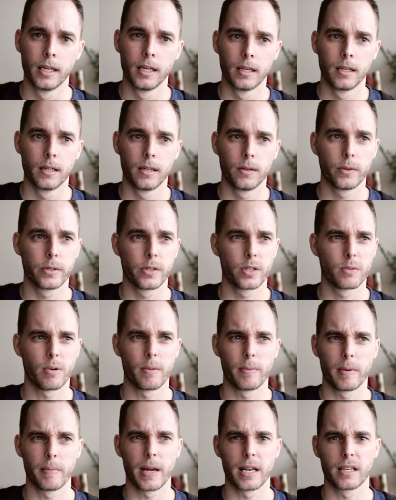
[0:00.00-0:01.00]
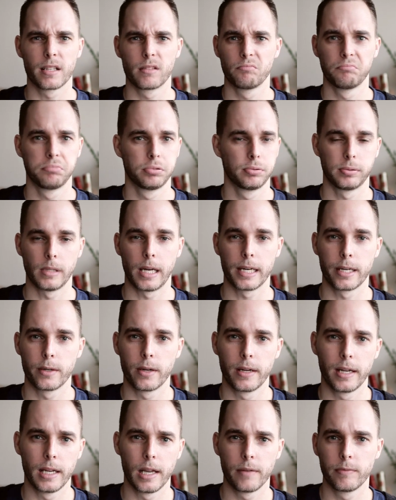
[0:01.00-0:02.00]
which is probably about,
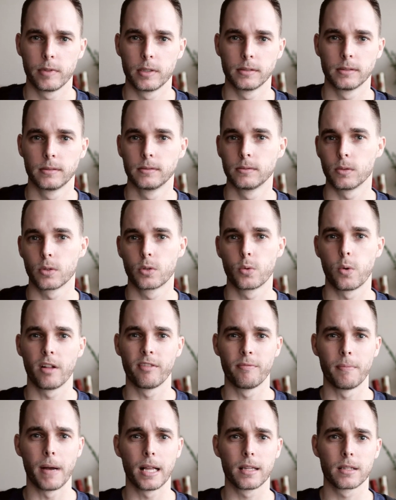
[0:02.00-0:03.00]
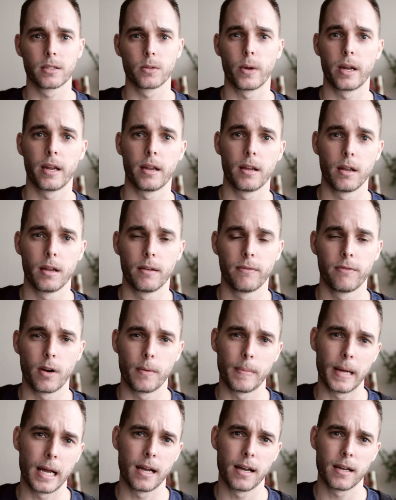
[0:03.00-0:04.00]
11 or 12 miles away from
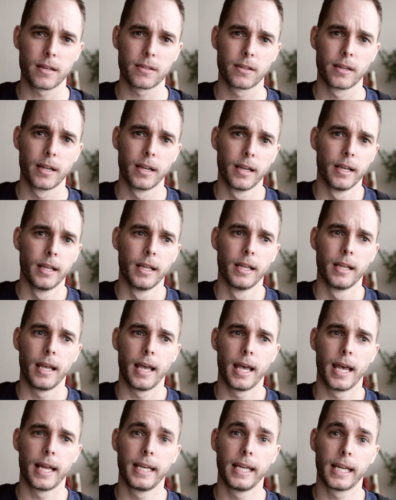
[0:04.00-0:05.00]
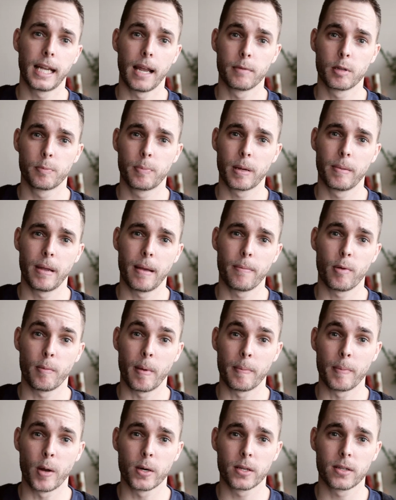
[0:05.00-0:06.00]
my house. And he came to pick me up
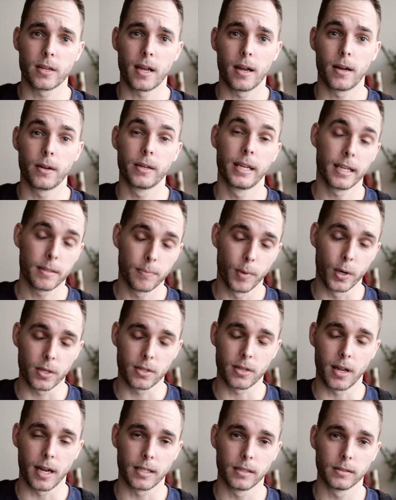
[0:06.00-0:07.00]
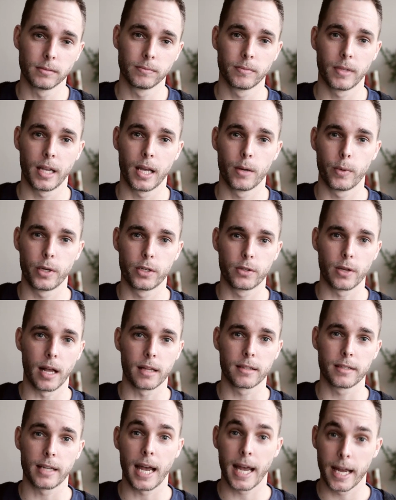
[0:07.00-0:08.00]
on his motorcycle, and
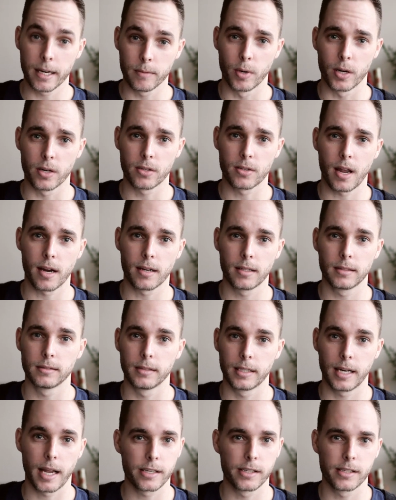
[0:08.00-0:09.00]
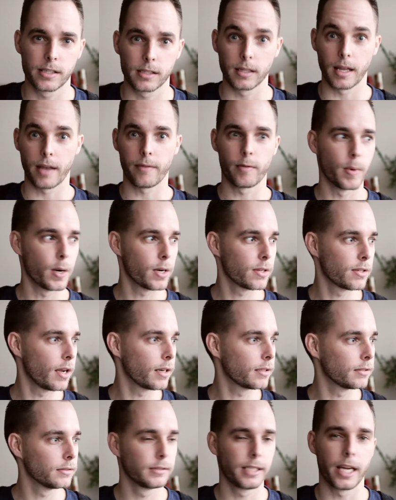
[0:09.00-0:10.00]
I had a motorcycle, and I actually still have a
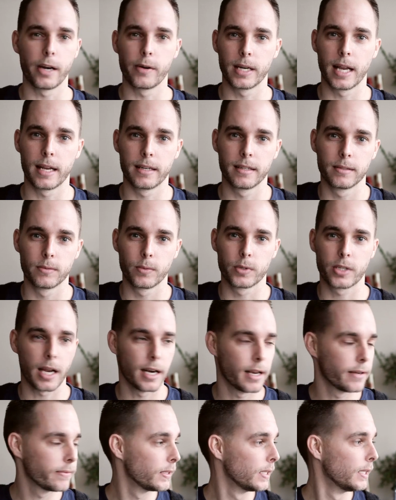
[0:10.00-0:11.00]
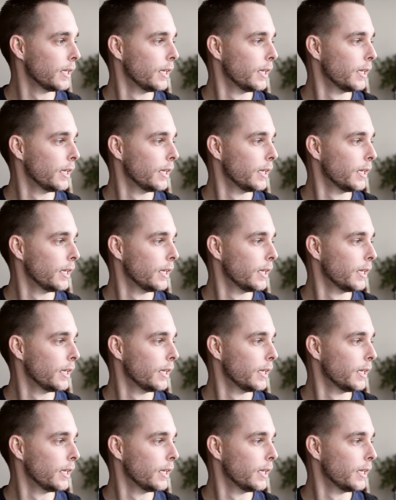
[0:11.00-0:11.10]
motorcycle here in London, which I love.